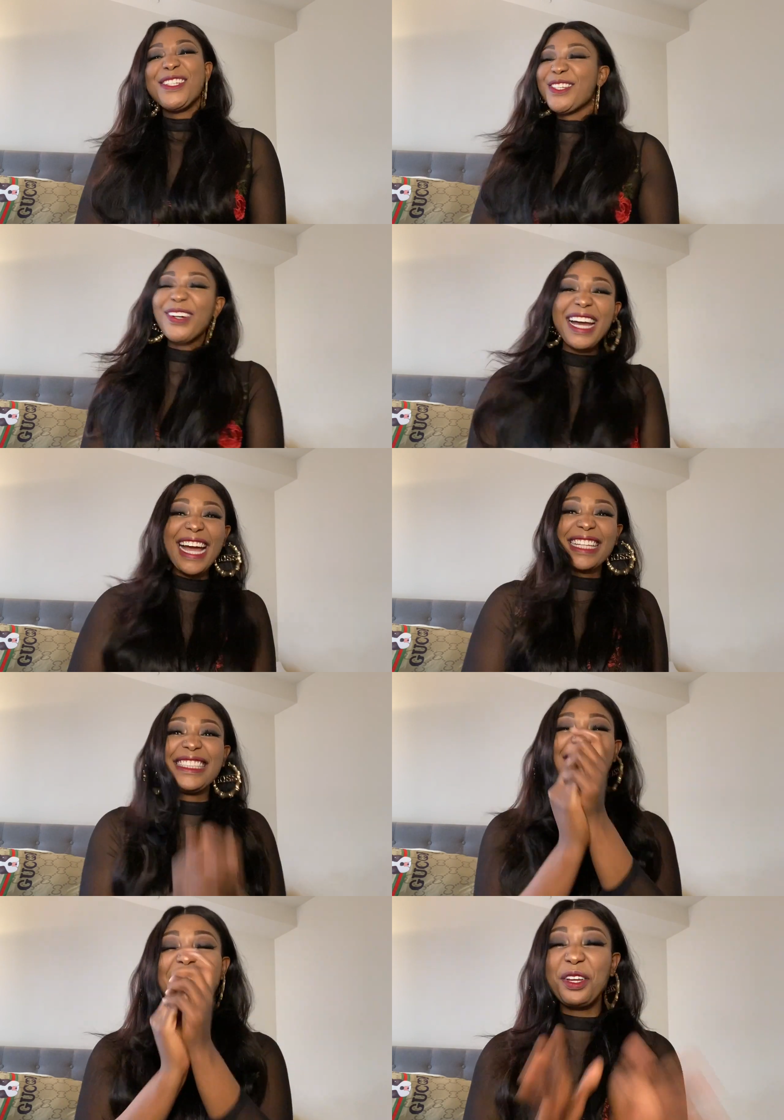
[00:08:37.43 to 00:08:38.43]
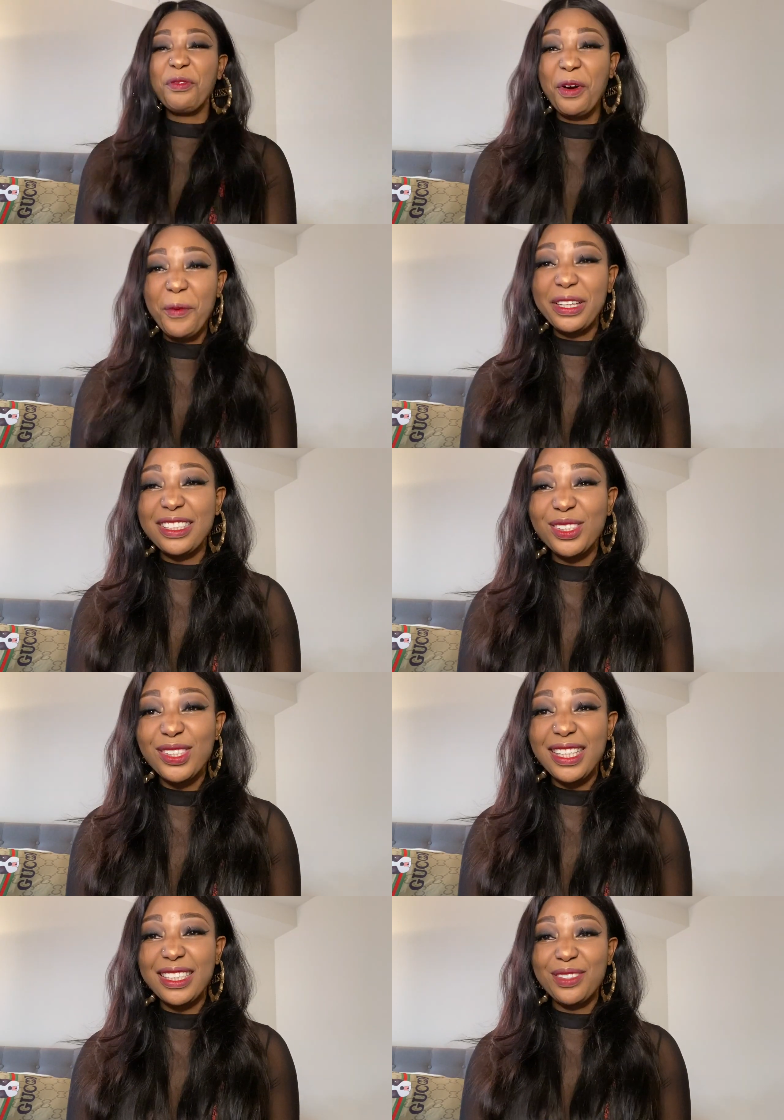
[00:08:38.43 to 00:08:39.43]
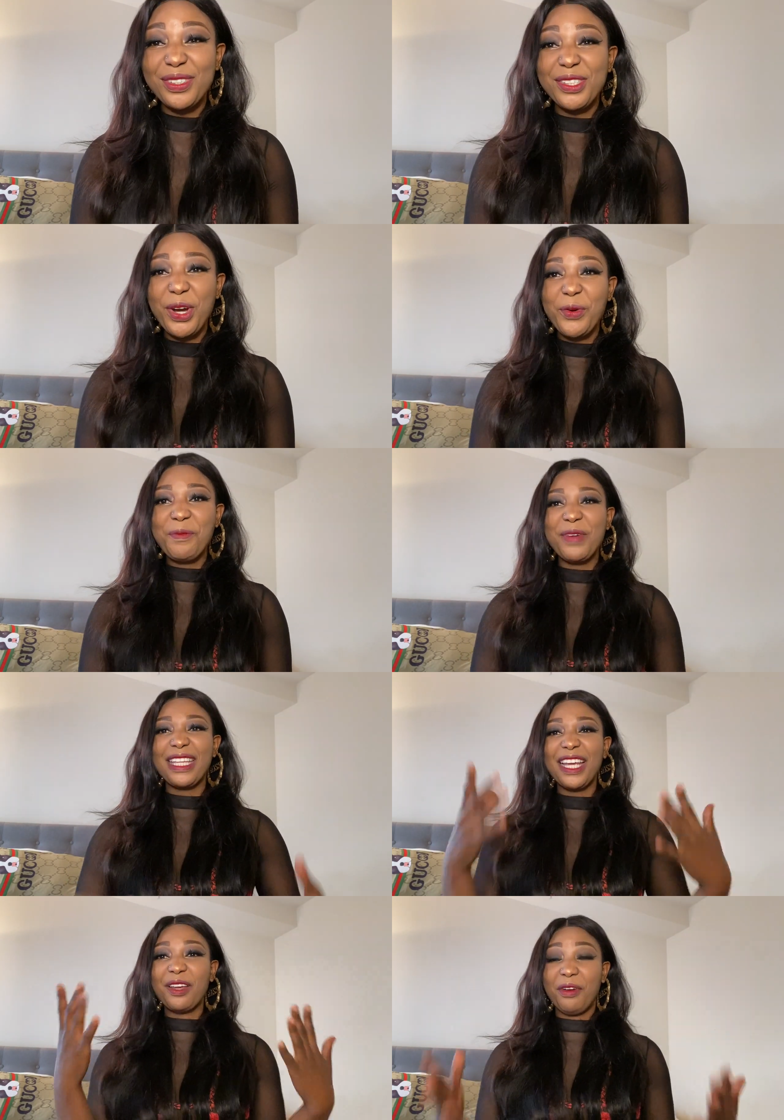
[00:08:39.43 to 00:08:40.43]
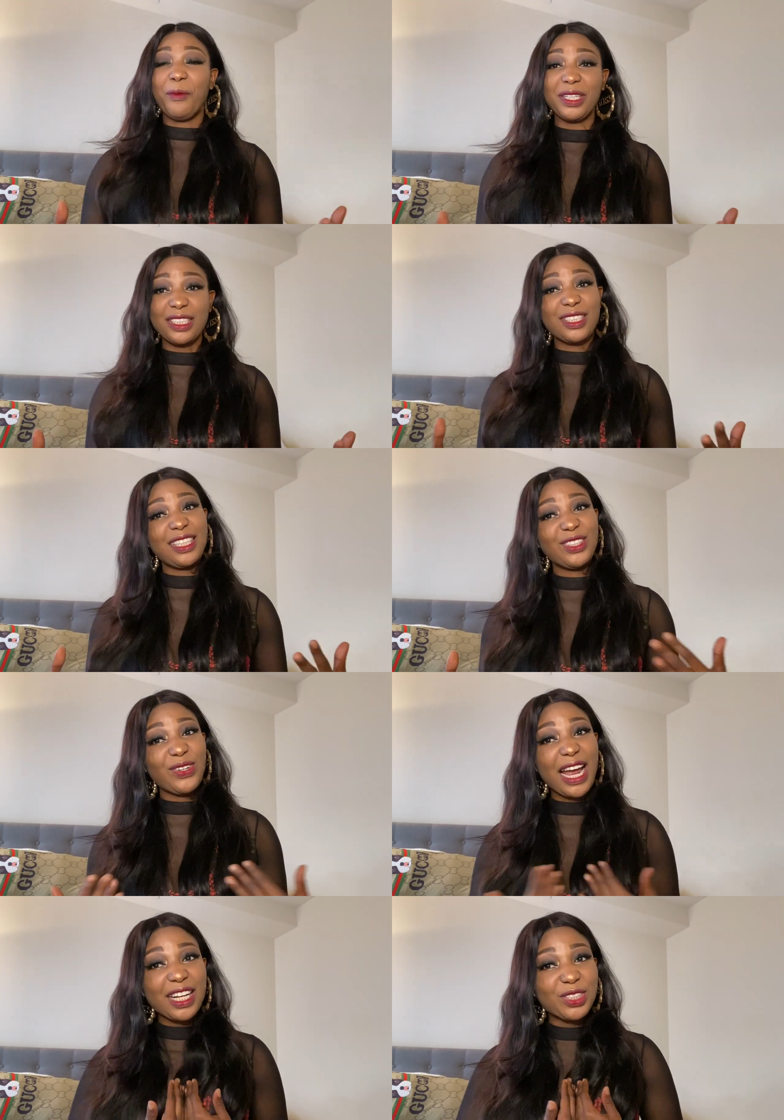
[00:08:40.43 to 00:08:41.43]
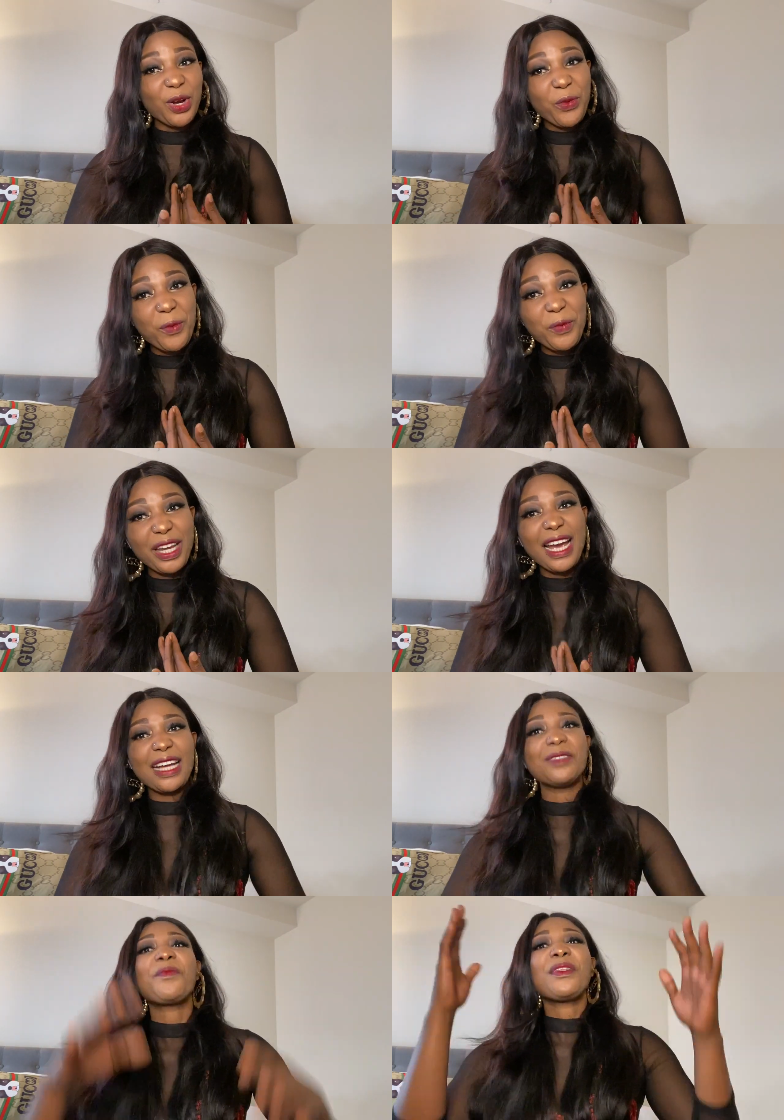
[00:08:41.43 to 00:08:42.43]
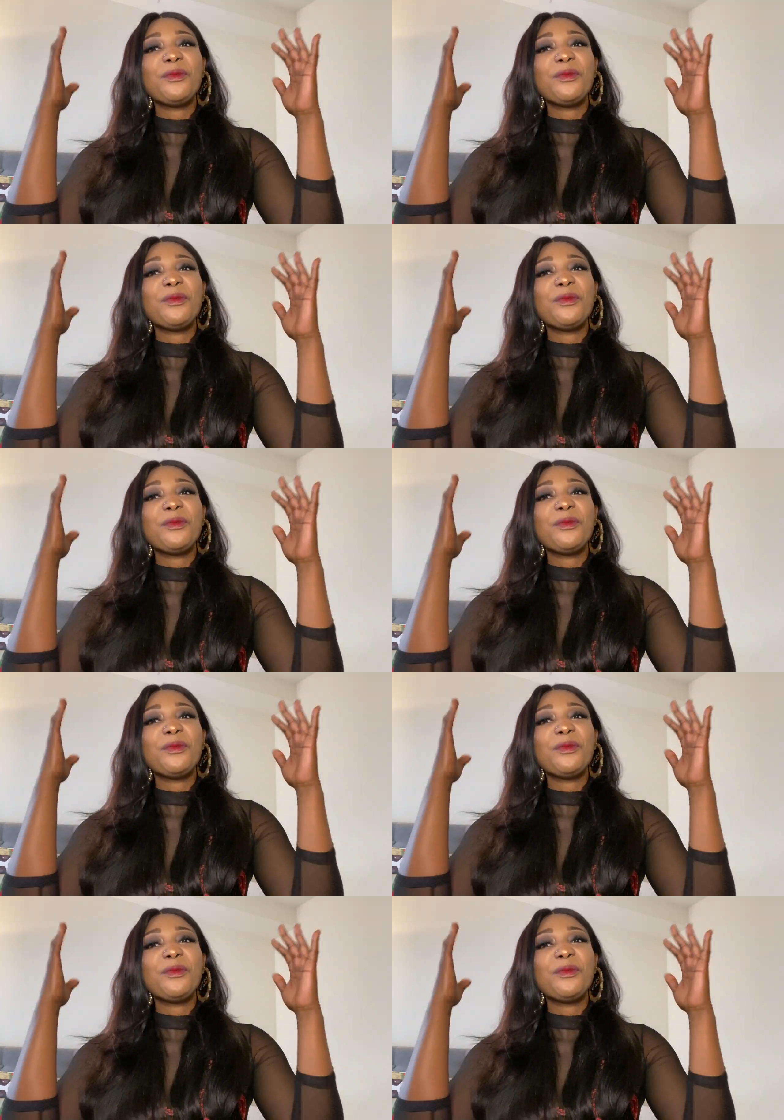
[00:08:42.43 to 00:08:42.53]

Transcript: So guys, thank you for watching today's video with me. Thank you for watching today's reaction with me, guys.